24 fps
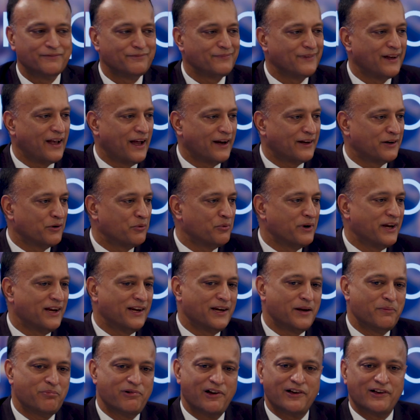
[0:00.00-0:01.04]
at a weekly
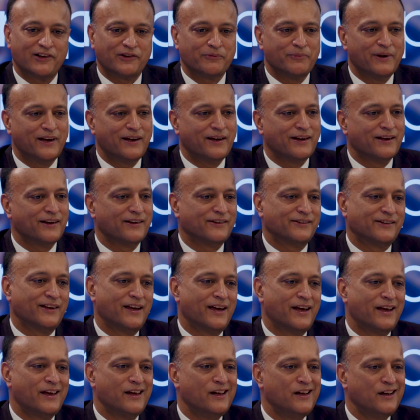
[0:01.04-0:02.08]
progress meeting and
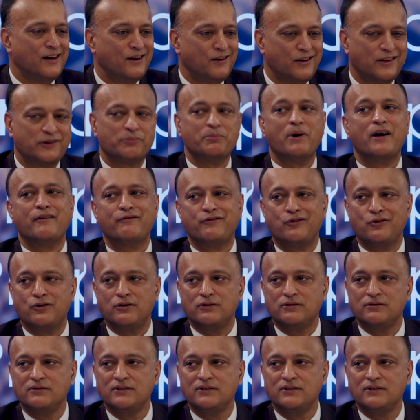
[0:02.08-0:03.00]
say, it's my fault.